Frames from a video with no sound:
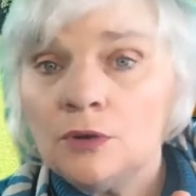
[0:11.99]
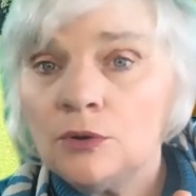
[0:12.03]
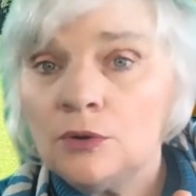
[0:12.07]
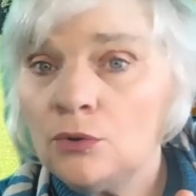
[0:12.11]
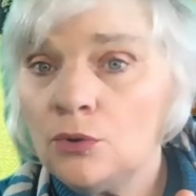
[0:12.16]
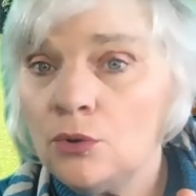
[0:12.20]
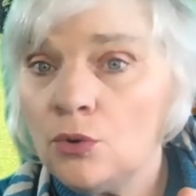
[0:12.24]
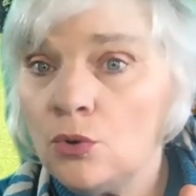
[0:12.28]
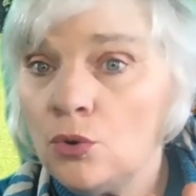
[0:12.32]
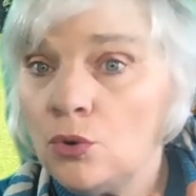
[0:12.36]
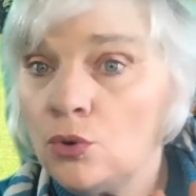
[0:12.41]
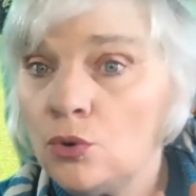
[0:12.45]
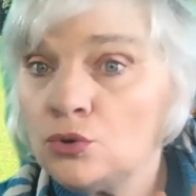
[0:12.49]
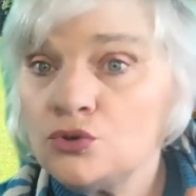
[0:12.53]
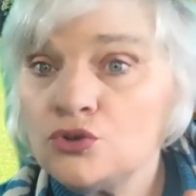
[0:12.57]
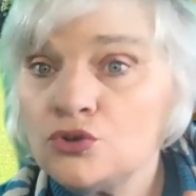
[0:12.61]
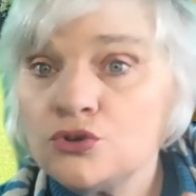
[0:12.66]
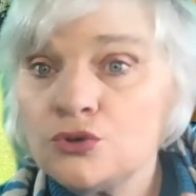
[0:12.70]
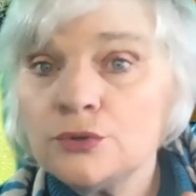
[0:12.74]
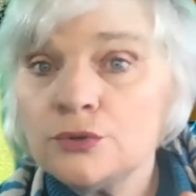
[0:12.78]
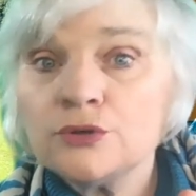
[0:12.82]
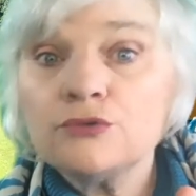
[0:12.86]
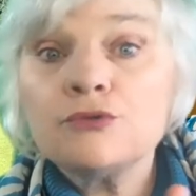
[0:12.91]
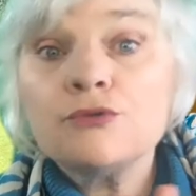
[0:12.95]
or
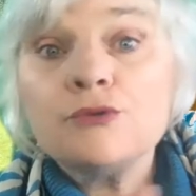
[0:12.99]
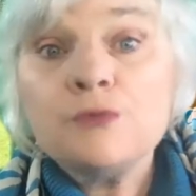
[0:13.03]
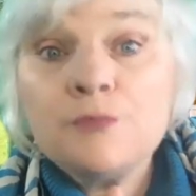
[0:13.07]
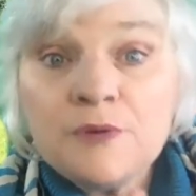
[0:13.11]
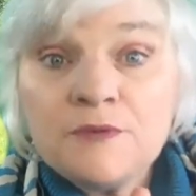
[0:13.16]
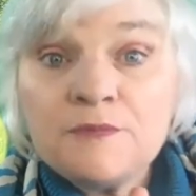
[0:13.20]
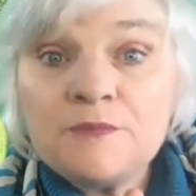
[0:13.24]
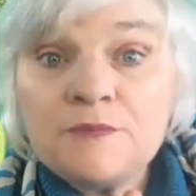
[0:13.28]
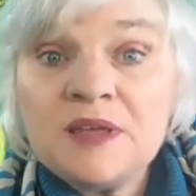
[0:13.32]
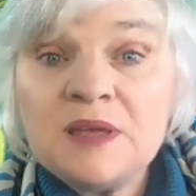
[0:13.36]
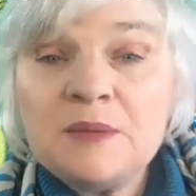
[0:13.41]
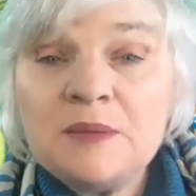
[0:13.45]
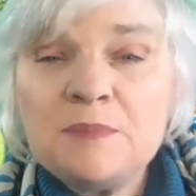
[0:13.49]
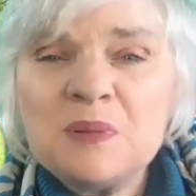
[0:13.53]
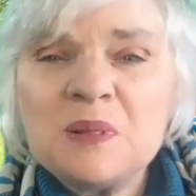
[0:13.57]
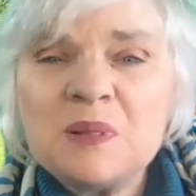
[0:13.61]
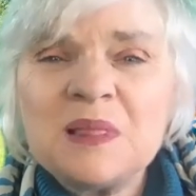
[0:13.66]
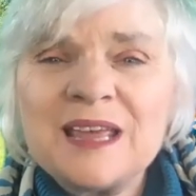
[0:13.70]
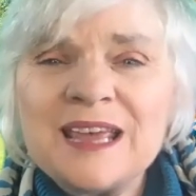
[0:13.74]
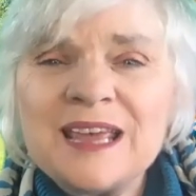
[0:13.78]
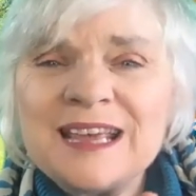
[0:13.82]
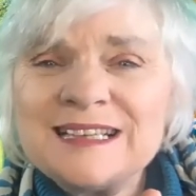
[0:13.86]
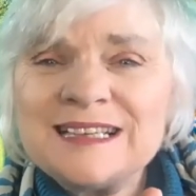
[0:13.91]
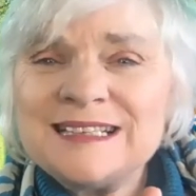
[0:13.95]
to a group of
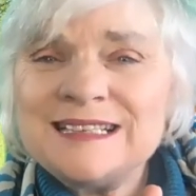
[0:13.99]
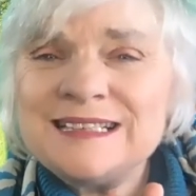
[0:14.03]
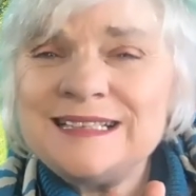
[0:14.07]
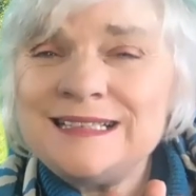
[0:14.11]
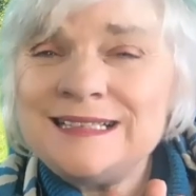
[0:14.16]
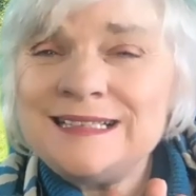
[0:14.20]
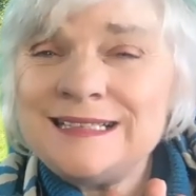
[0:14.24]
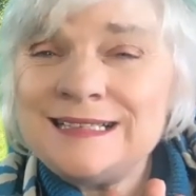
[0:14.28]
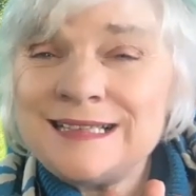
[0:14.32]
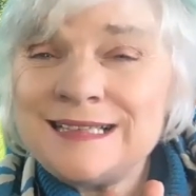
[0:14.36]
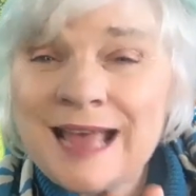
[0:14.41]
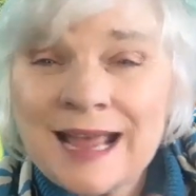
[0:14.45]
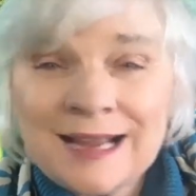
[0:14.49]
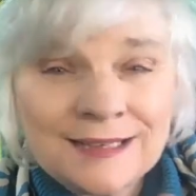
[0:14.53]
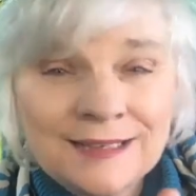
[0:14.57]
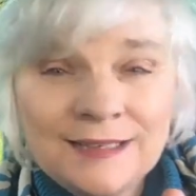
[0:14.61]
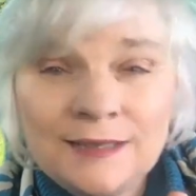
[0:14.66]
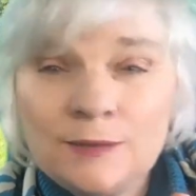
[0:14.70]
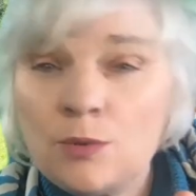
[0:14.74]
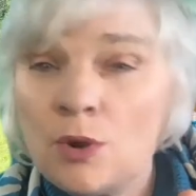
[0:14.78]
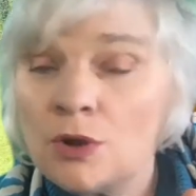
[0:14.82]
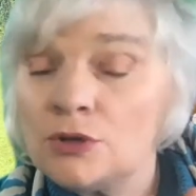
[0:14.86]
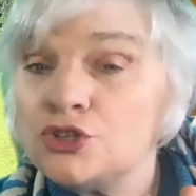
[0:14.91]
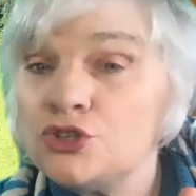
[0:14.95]
people exactly
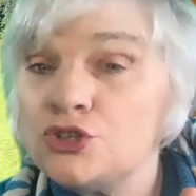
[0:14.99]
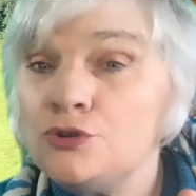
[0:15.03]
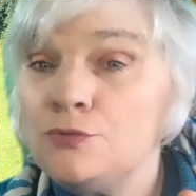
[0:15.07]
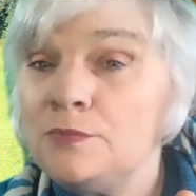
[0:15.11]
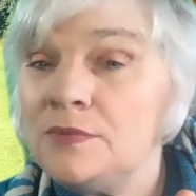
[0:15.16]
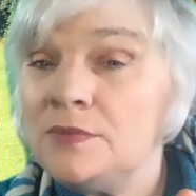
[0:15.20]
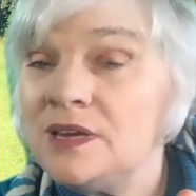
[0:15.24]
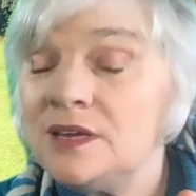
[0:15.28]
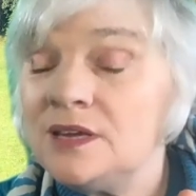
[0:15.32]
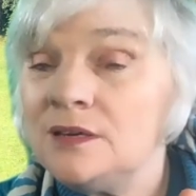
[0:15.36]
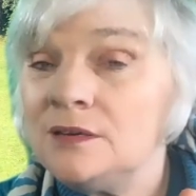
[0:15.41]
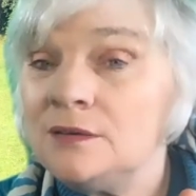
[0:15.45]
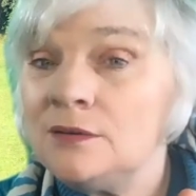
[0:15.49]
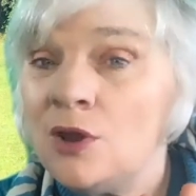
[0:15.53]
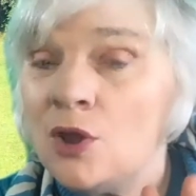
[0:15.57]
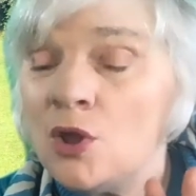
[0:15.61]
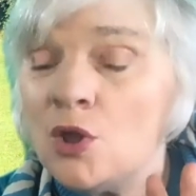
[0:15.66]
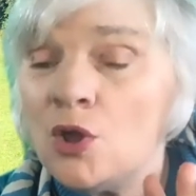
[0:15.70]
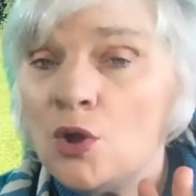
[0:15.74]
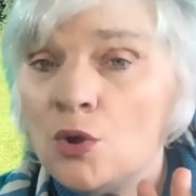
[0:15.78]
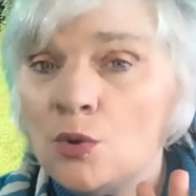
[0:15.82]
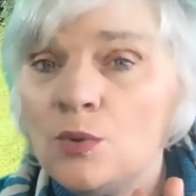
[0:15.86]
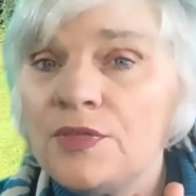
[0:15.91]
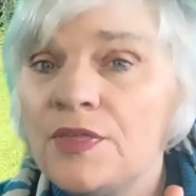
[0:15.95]
what you mean
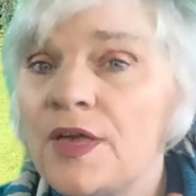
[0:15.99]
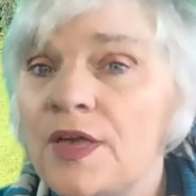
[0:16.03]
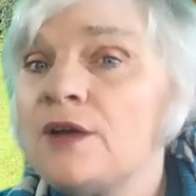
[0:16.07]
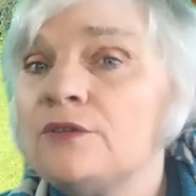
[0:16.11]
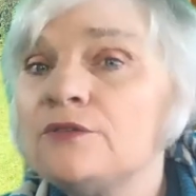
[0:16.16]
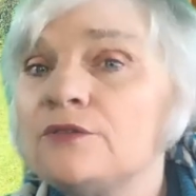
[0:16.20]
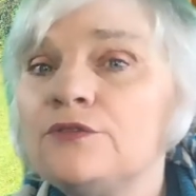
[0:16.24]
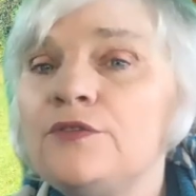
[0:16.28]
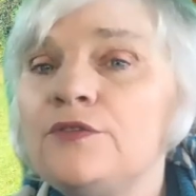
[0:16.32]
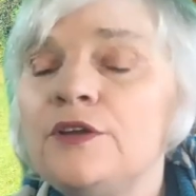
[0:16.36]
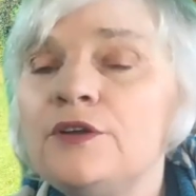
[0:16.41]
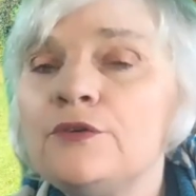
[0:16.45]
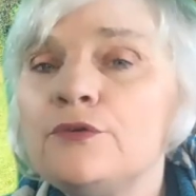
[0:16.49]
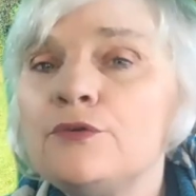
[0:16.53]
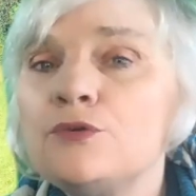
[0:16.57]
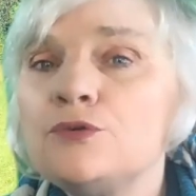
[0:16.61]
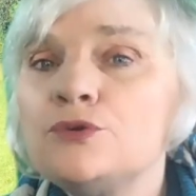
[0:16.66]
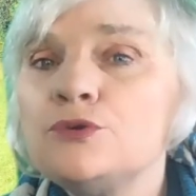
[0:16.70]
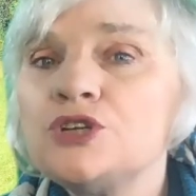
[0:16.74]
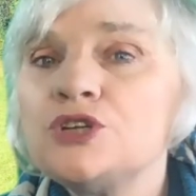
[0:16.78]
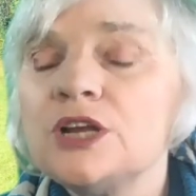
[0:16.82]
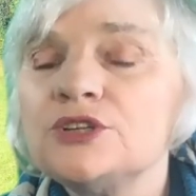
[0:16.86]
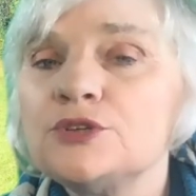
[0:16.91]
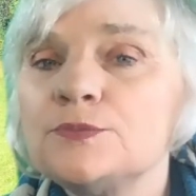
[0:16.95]
without fear or
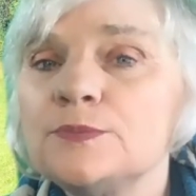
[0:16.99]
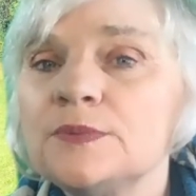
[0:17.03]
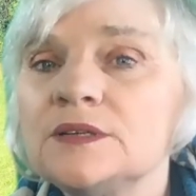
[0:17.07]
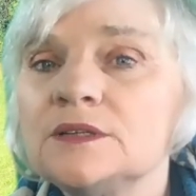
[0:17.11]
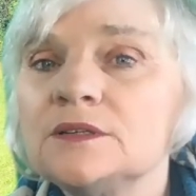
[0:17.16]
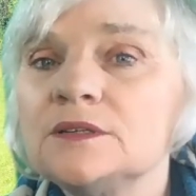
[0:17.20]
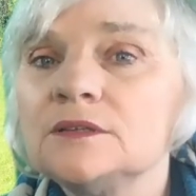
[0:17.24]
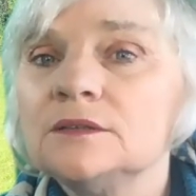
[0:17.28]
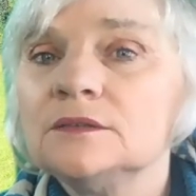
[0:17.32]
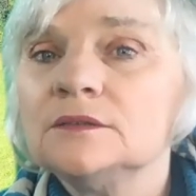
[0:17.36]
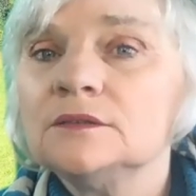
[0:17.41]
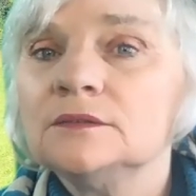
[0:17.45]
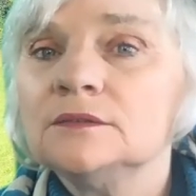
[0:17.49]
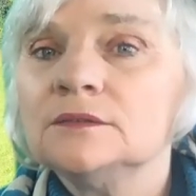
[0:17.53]
judgment.